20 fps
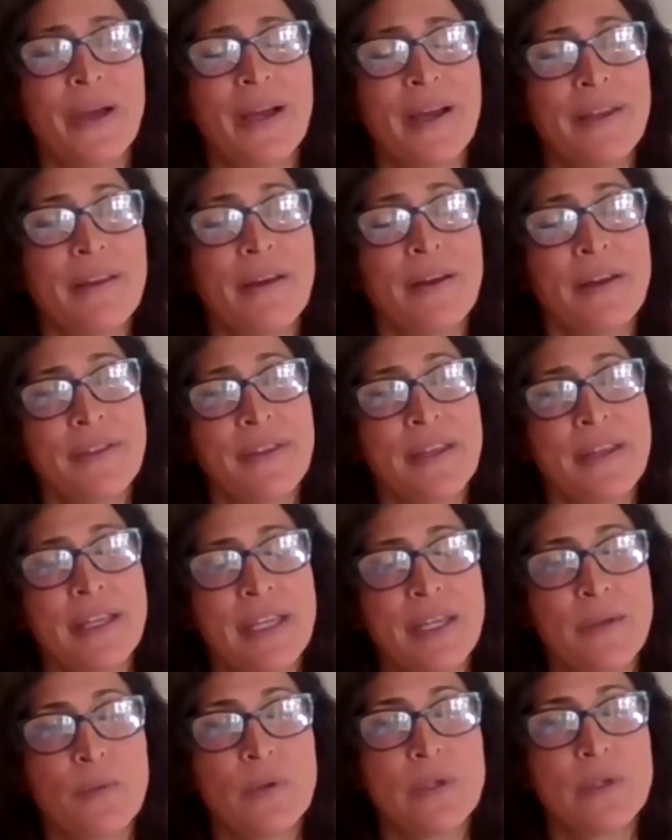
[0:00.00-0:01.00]
I think
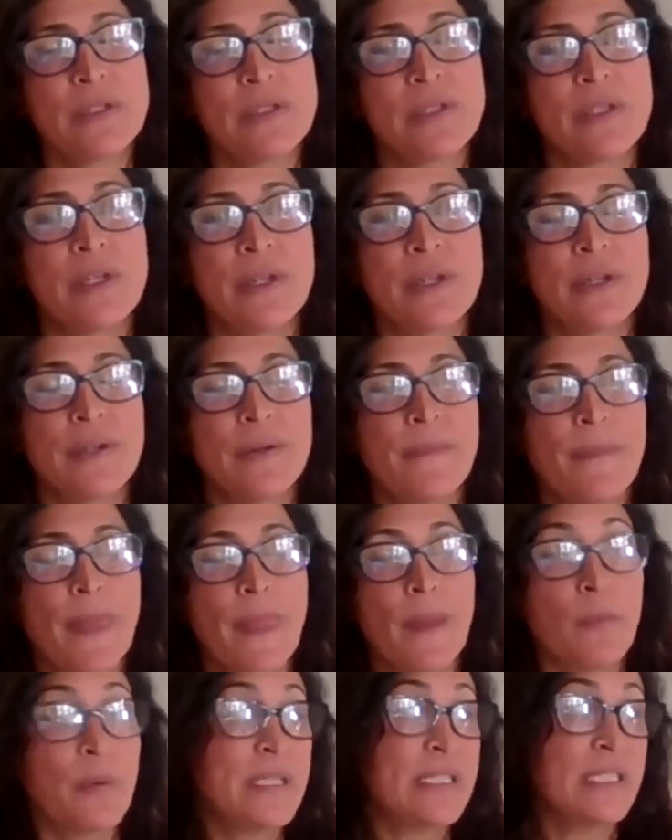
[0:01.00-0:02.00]
it was,
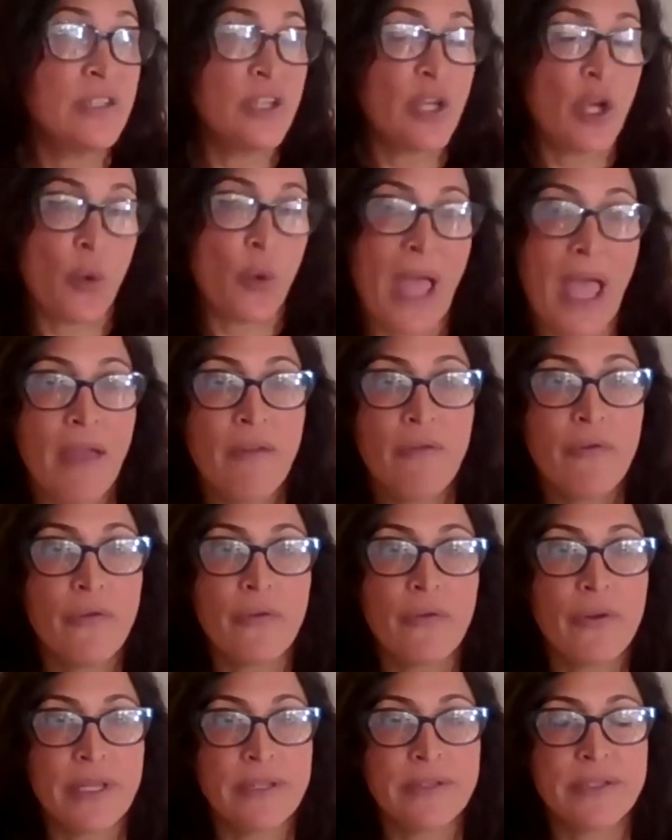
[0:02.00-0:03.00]
we didn't go
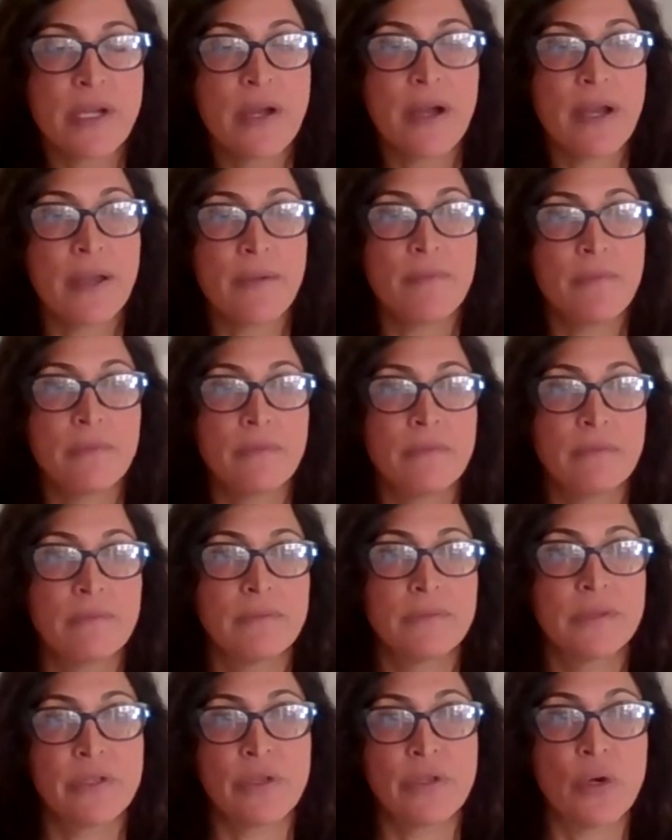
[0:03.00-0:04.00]
every time
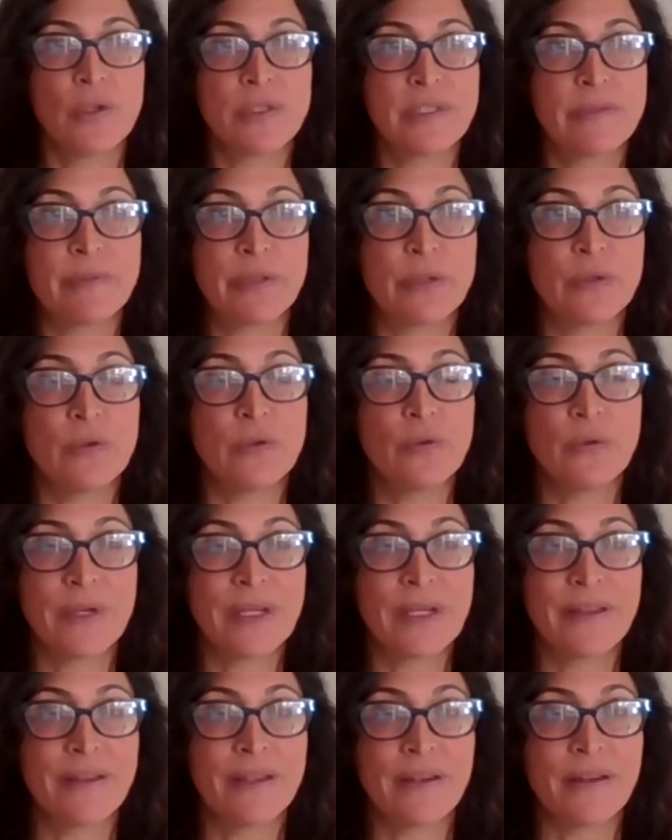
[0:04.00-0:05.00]
to the hospital or
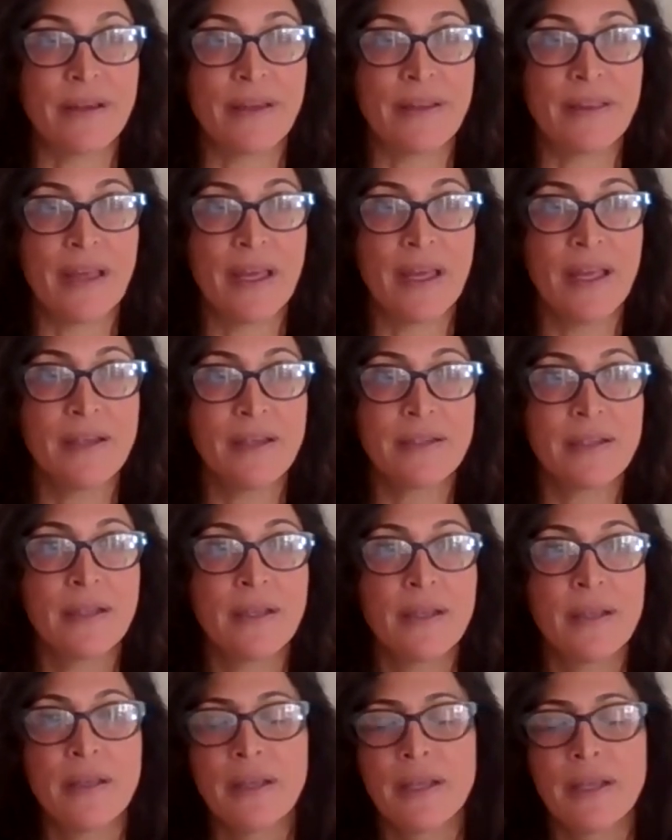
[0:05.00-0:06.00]
anything like that.
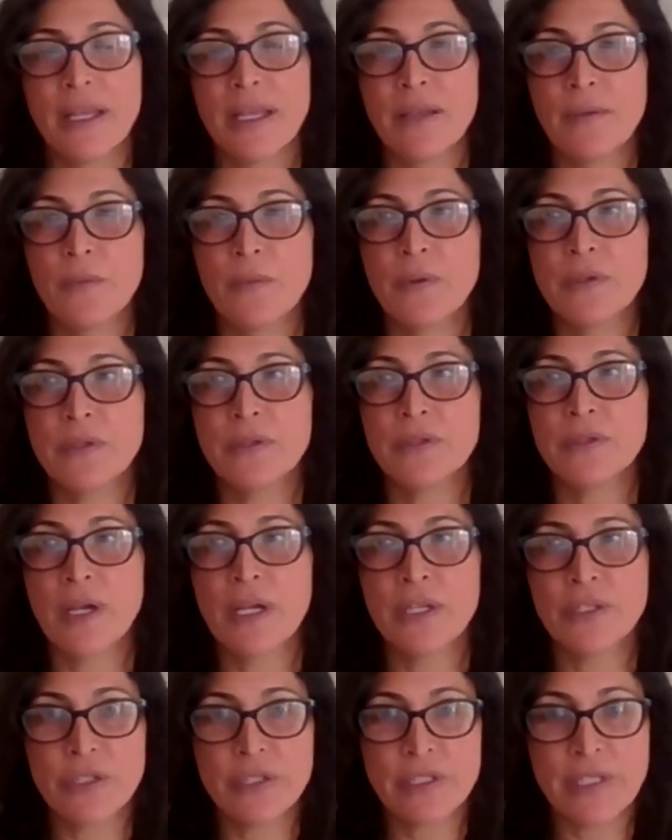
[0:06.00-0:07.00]
It was,
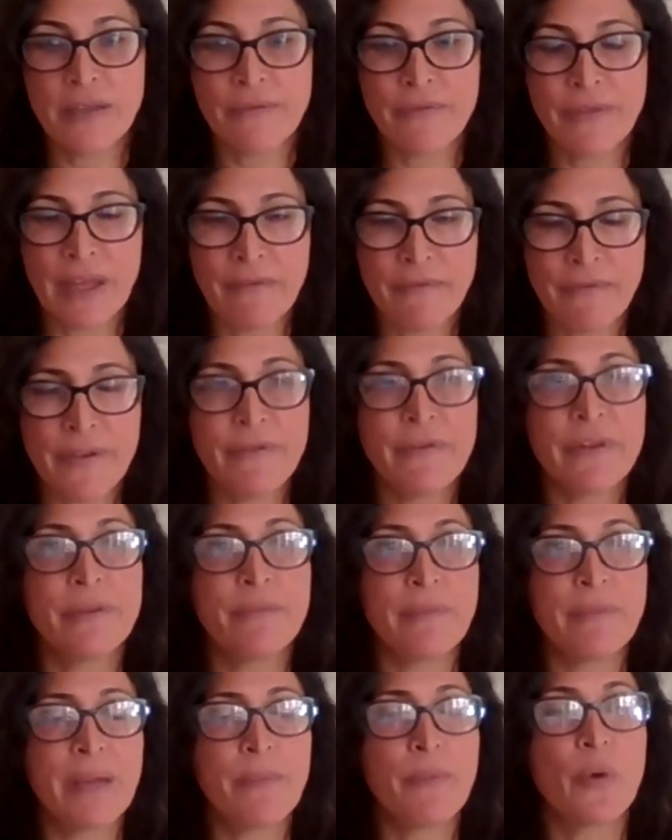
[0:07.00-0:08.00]
I just have that vivid
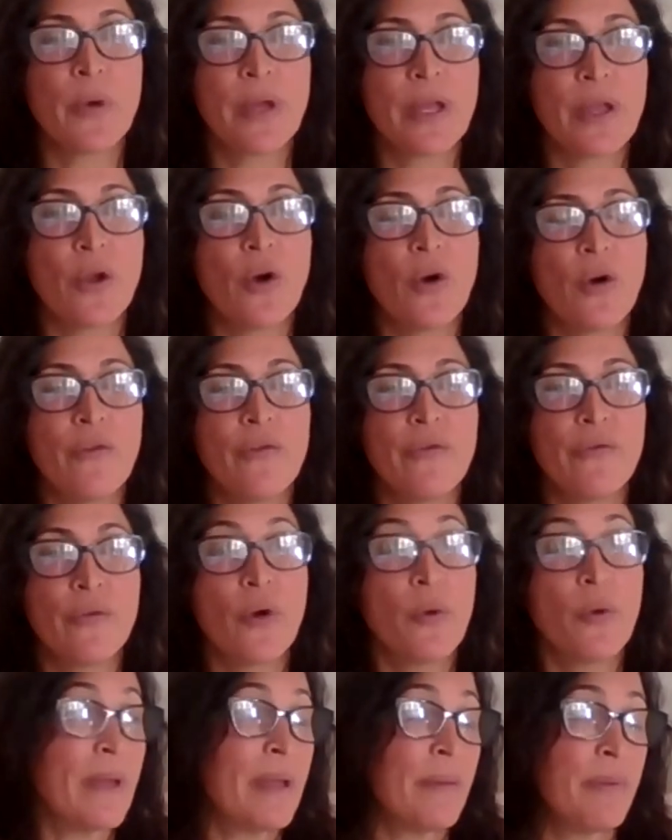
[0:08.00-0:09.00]
memory of,
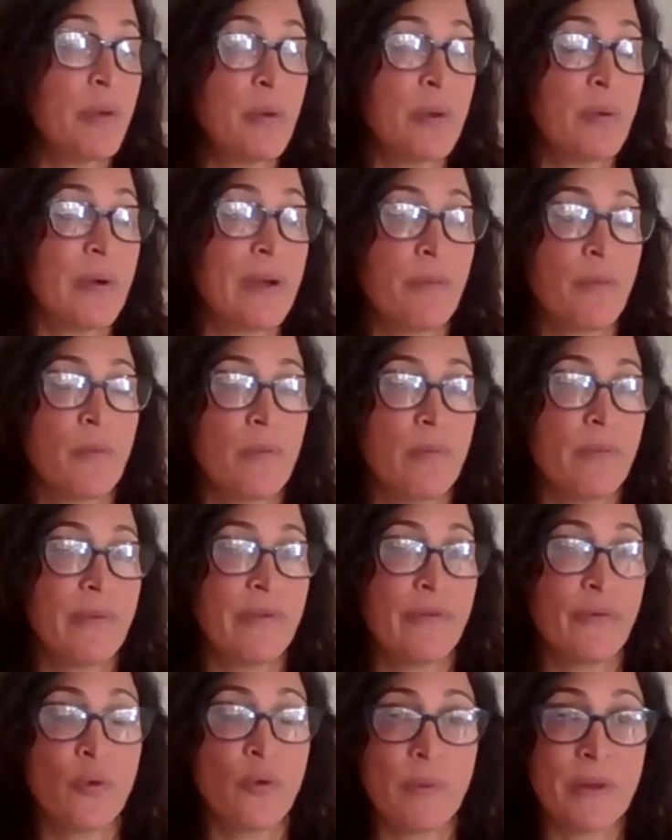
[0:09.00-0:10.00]
or maybe we went
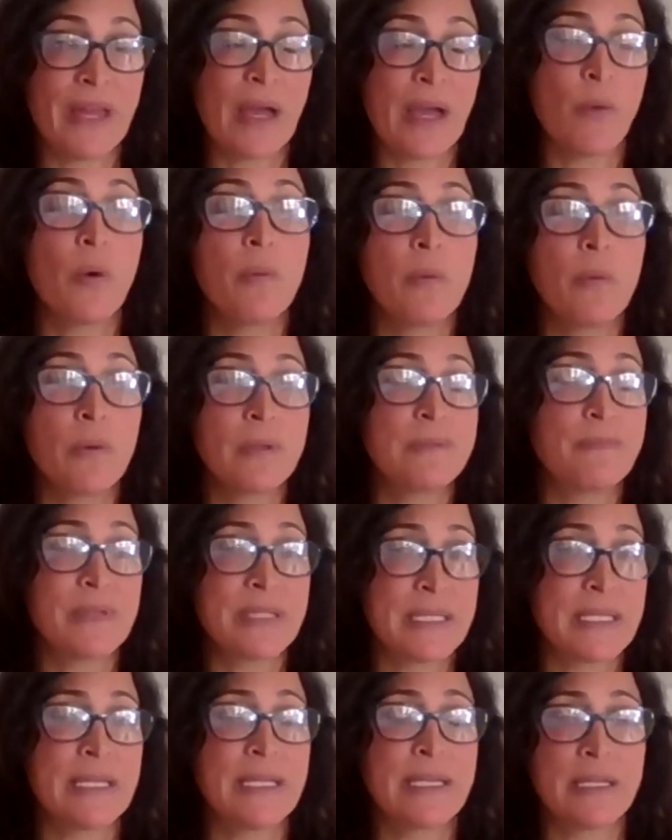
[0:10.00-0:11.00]
before, but that one was
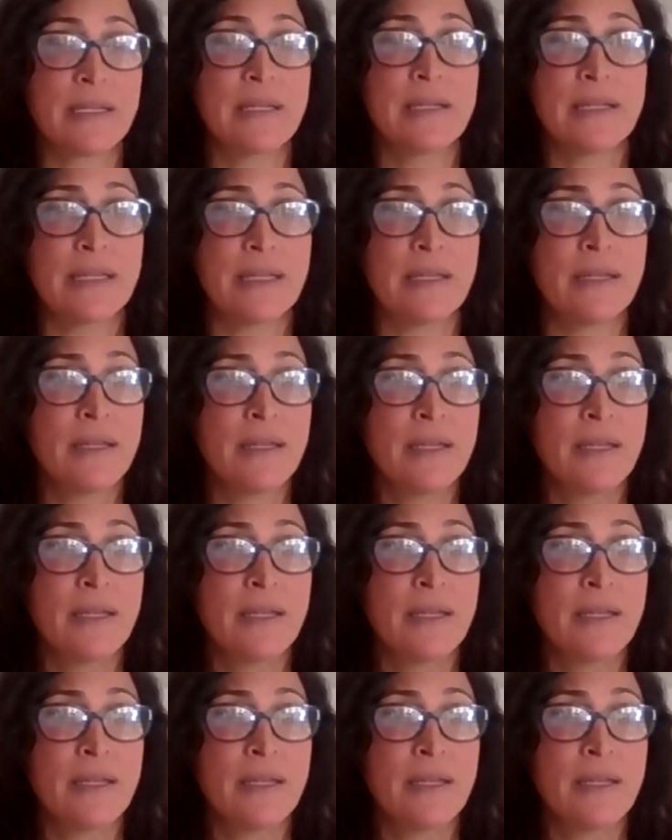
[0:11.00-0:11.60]
particularly